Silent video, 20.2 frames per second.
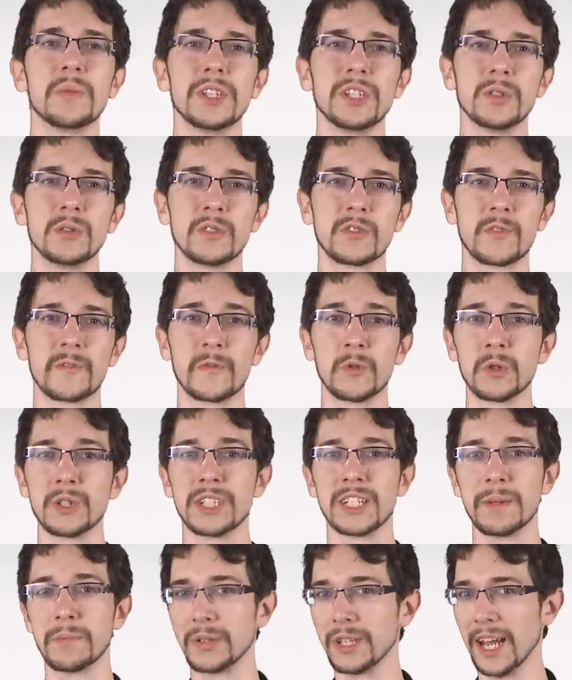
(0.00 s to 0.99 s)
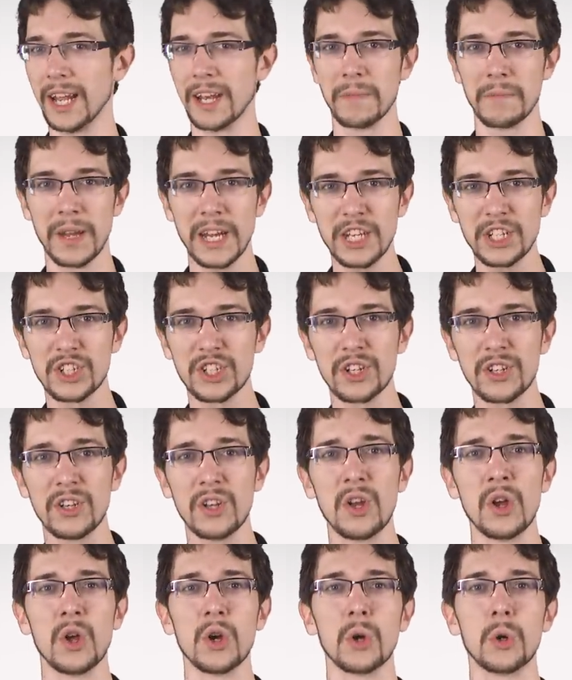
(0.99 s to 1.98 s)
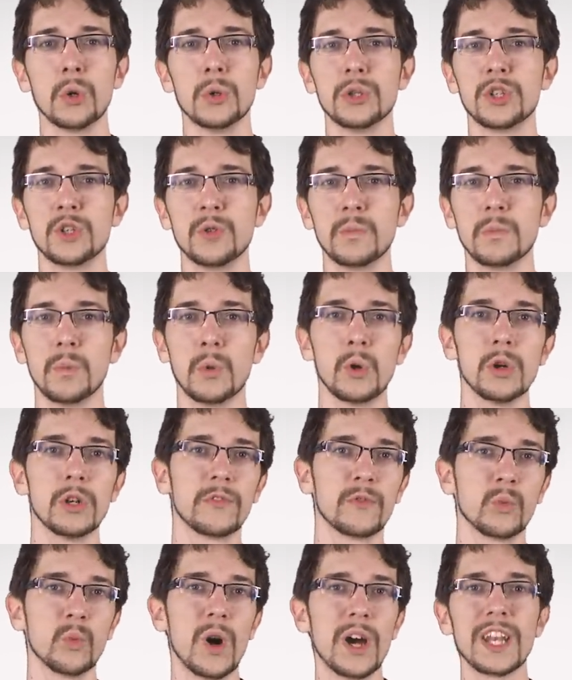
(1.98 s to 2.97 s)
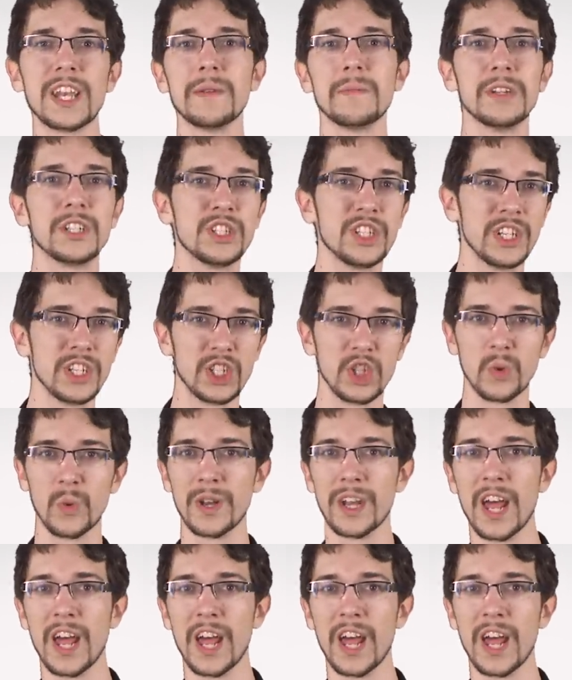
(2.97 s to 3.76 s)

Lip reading: be used for simple animation or to morph one image into